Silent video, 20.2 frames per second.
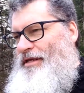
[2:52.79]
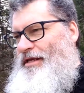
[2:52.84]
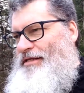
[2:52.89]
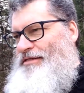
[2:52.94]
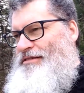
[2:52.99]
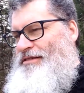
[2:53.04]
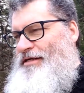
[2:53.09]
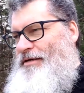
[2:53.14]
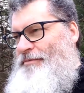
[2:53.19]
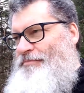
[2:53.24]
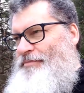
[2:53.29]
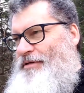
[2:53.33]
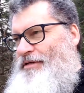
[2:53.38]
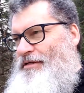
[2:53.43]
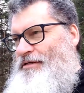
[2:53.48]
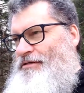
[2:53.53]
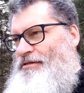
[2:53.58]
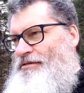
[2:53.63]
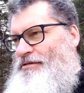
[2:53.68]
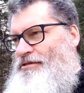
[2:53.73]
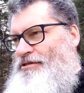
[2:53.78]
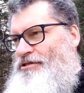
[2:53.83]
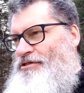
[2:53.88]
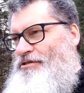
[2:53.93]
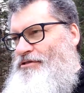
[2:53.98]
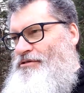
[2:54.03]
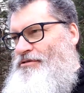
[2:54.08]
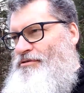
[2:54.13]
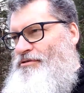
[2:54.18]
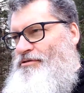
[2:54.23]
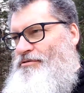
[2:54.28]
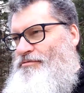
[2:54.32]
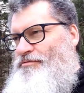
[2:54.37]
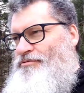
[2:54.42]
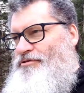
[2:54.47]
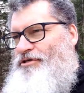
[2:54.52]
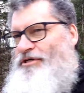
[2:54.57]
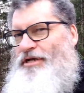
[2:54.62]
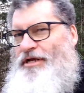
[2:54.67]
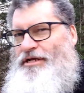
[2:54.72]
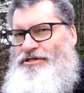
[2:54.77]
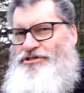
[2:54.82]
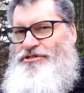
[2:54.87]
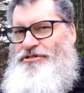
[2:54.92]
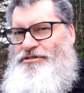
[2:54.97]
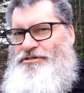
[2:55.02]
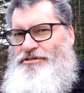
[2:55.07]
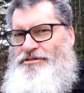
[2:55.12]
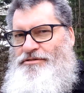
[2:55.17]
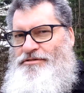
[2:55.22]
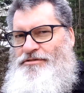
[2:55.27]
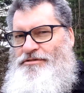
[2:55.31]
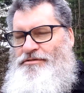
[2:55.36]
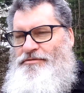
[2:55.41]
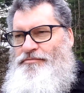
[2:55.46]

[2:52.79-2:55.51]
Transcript: it's an appeal to credentials.